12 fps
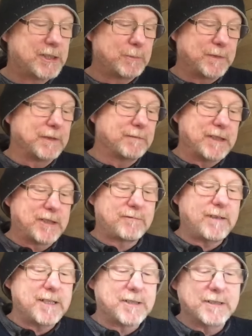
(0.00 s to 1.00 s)
with the
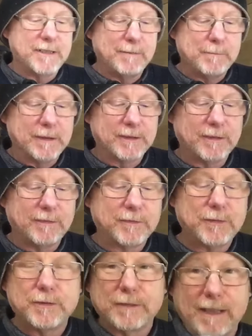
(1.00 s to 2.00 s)
registration number, so I
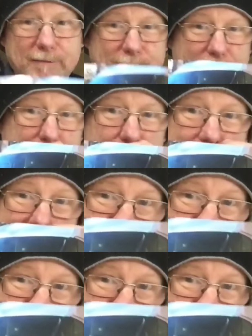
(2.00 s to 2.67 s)
took that photo.